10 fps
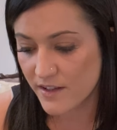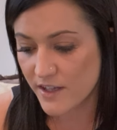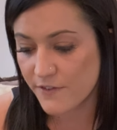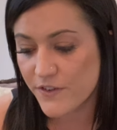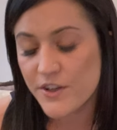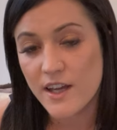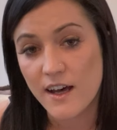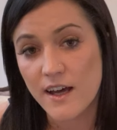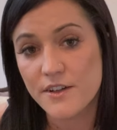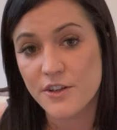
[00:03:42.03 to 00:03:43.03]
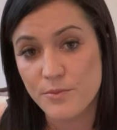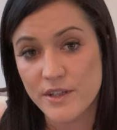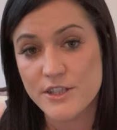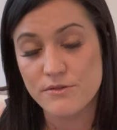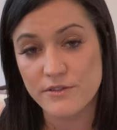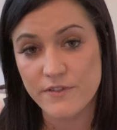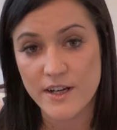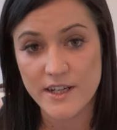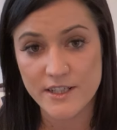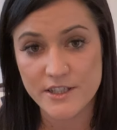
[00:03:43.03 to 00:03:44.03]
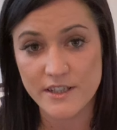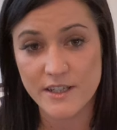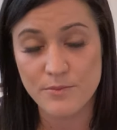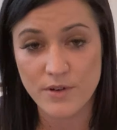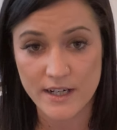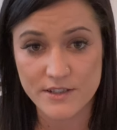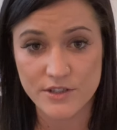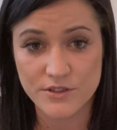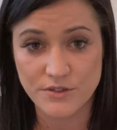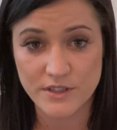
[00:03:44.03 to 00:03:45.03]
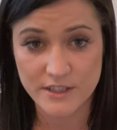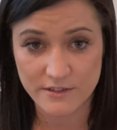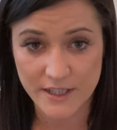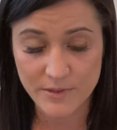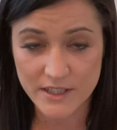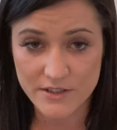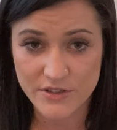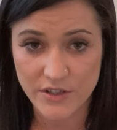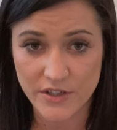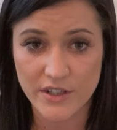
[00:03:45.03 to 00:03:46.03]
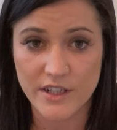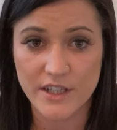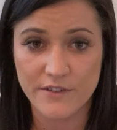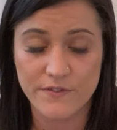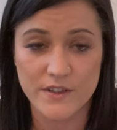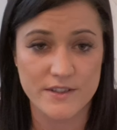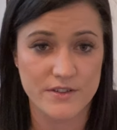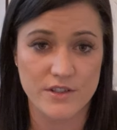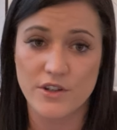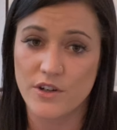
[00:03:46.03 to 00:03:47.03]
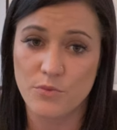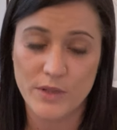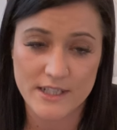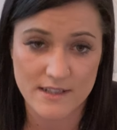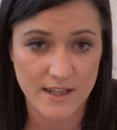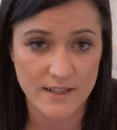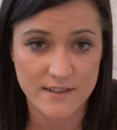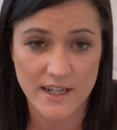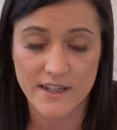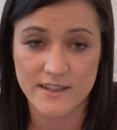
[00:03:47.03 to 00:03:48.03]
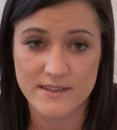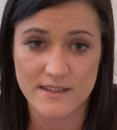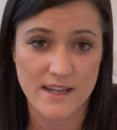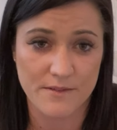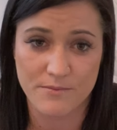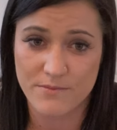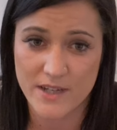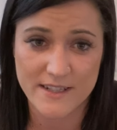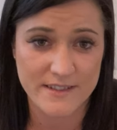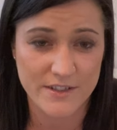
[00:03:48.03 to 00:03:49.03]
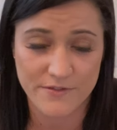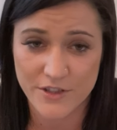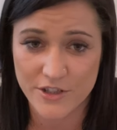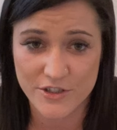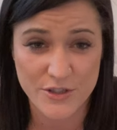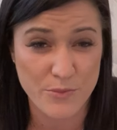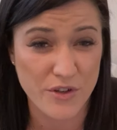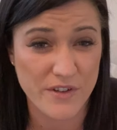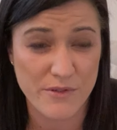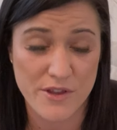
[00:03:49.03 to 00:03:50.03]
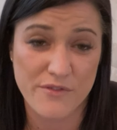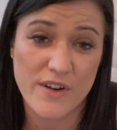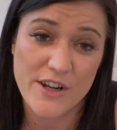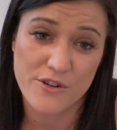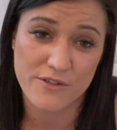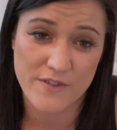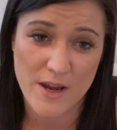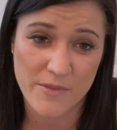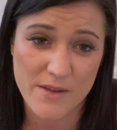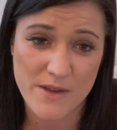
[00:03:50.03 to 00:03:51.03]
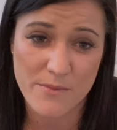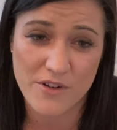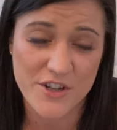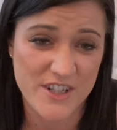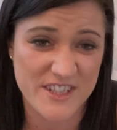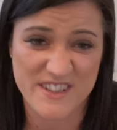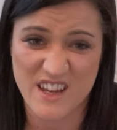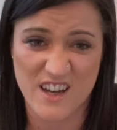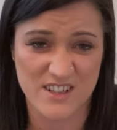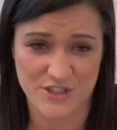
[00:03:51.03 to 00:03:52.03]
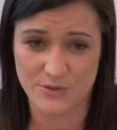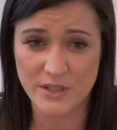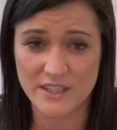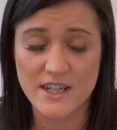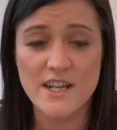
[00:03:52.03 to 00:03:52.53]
If you can't commit to a financially practical agreement, so if it's, you know, wit's end and it's easier for you to just move in with a friend or family member and you just can't do it,